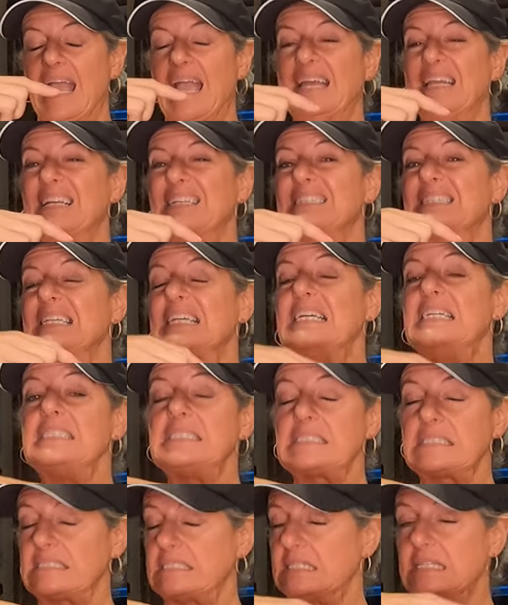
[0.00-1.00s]
and it's
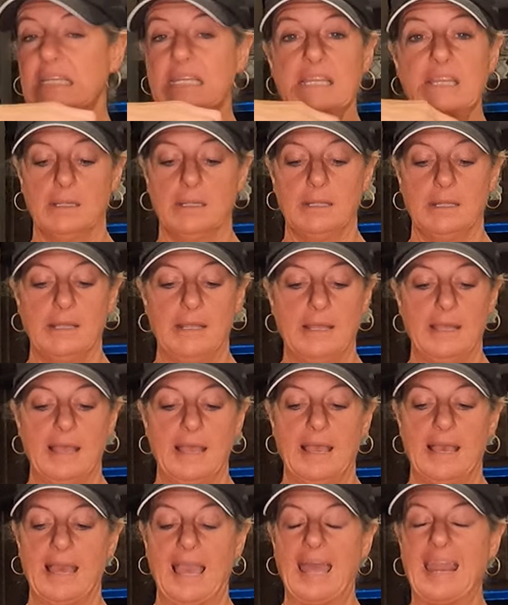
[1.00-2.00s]
instant.
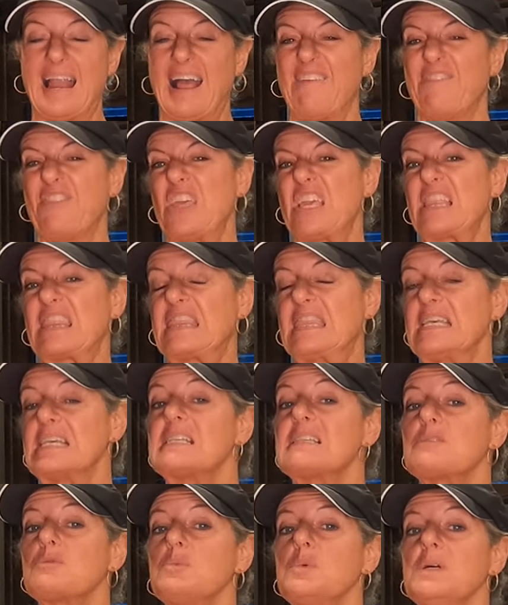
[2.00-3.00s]
And I think
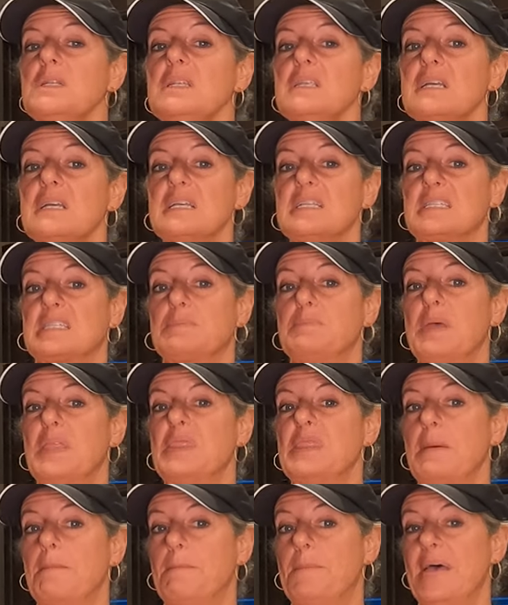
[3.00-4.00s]
this one has
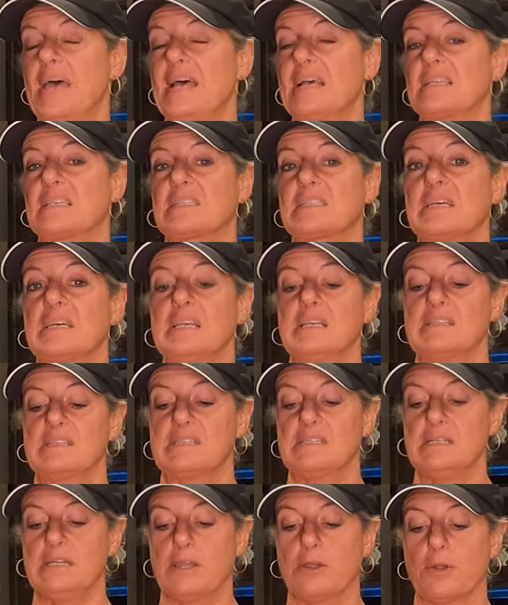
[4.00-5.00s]
been the best
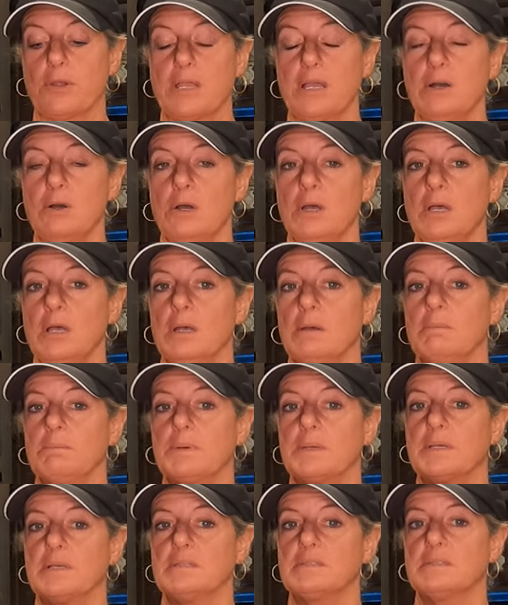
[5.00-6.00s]
scenario
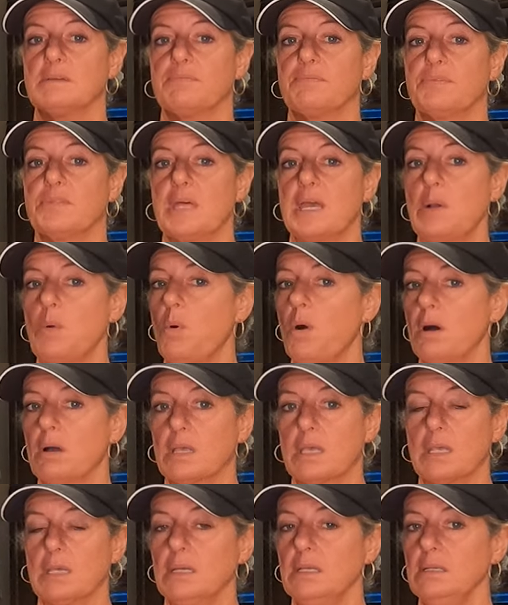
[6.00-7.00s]
because if they
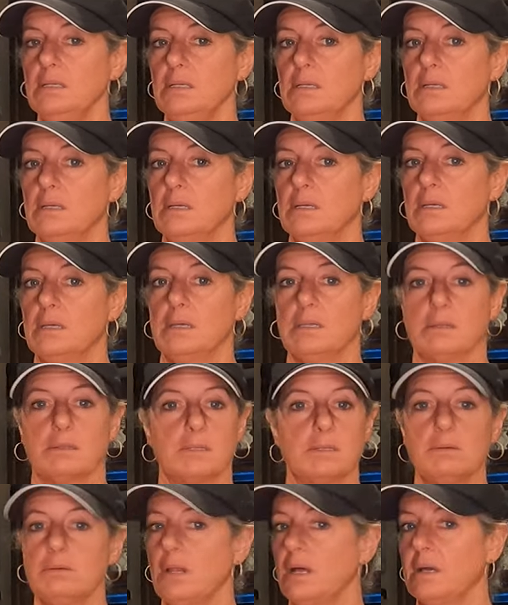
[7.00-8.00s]
walk in,
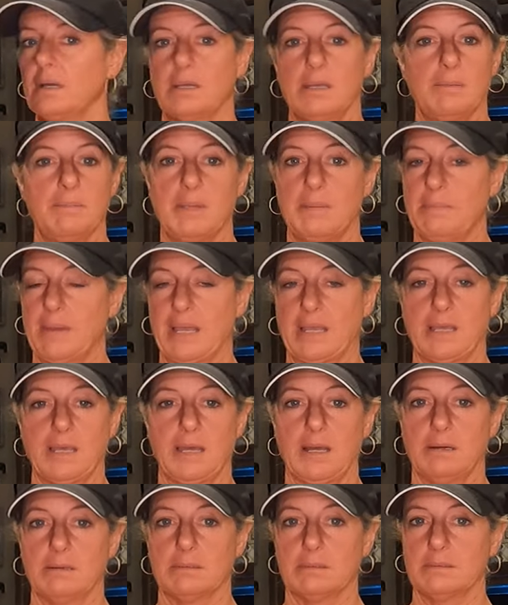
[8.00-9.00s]
they're not coming back
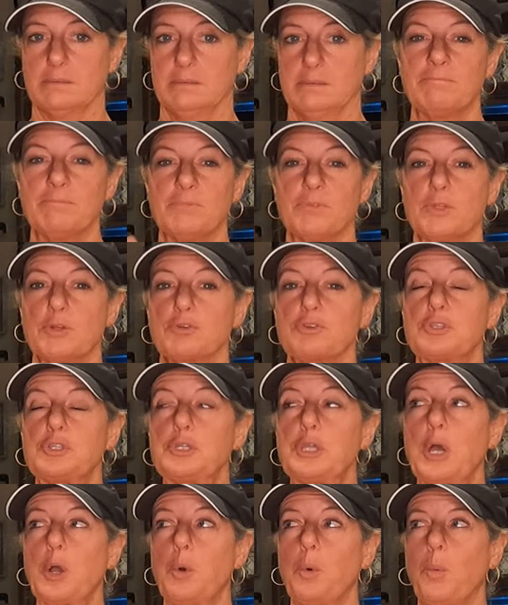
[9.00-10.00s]
out. There's
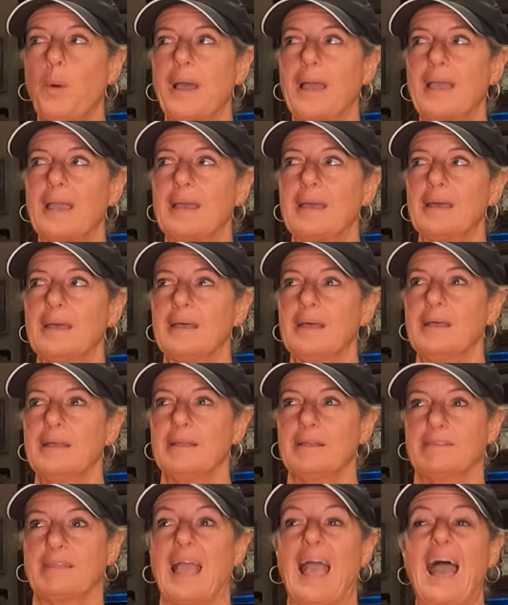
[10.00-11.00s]
no way.
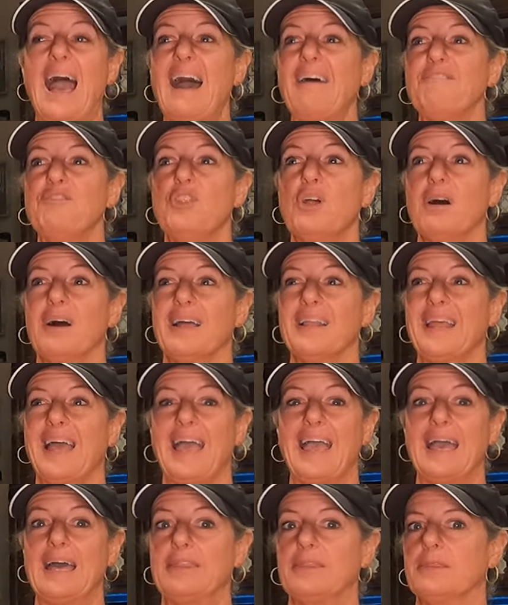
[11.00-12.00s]
I've not
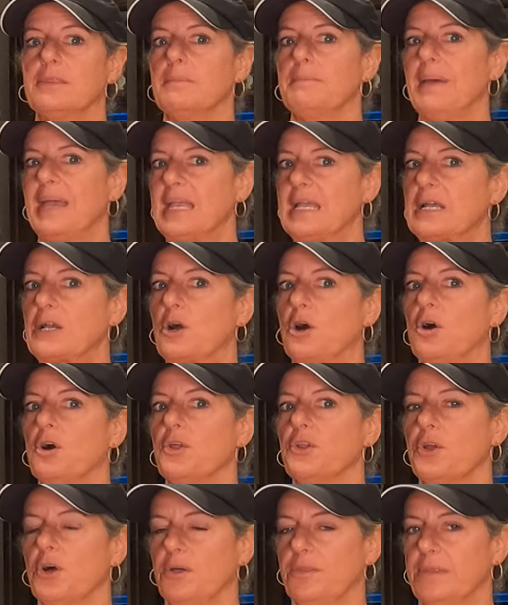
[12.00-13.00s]
had the bait
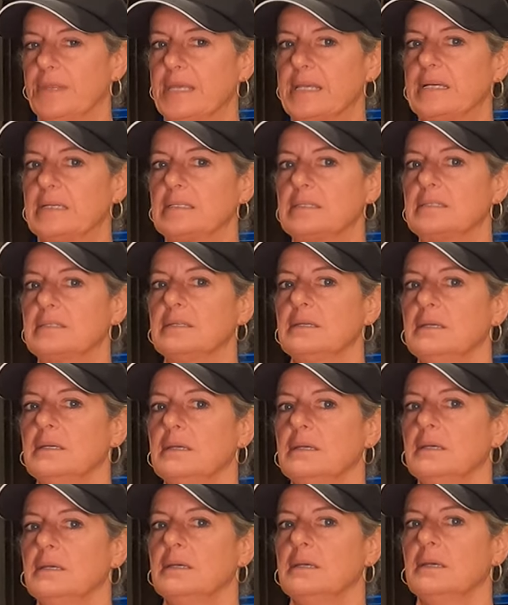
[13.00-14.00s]
gone on this
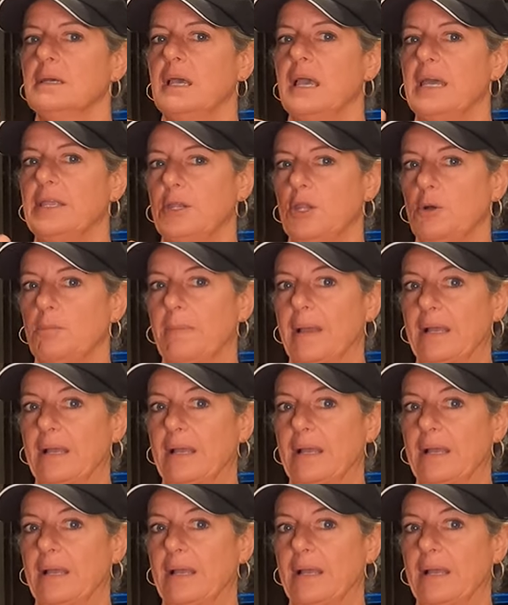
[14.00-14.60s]
and no